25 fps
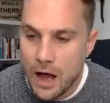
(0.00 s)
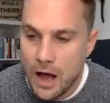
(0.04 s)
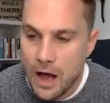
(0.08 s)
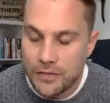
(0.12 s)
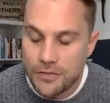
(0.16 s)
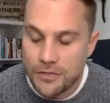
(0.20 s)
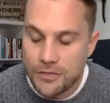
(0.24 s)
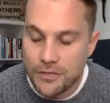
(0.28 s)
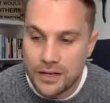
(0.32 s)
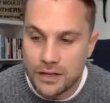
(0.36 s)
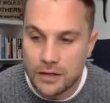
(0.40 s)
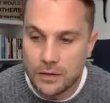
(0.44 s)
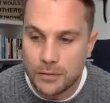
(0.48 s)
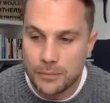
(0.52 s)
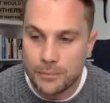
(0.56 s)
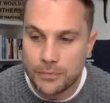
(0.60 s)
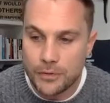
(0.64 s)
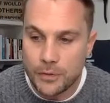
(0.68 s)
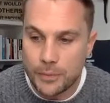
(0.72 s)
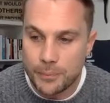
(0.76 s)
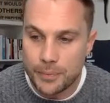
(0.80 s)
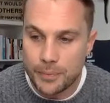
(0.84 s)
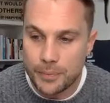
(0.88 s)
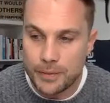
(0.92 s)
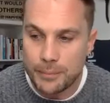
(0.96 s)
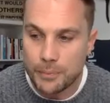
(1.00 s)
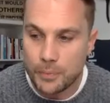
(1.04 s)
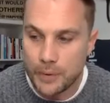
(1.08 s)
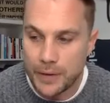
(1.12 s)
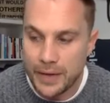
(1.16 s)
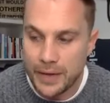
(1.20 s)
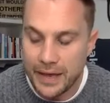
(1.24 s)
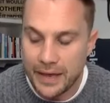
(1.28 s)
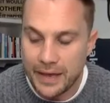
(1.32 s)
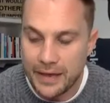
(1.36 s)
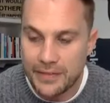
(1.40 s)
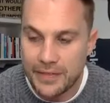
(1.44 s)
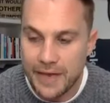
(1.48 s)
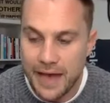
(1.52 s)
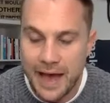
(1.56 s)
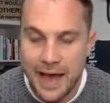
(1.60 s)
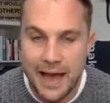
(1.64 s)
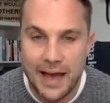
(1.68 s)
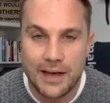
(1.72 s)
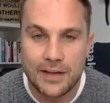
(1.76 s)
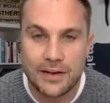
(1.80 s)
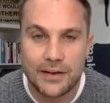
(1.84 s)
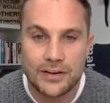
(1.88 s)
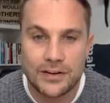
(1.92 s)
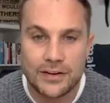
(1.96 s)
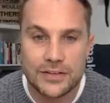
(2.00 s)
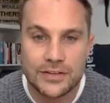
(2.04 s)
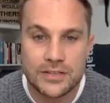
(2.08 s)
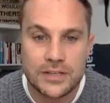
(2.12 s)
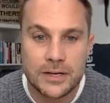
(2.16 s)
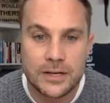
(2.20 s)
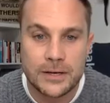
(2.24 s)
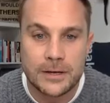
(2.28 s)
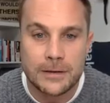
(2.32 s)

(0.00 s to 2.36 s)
I think that people hear that and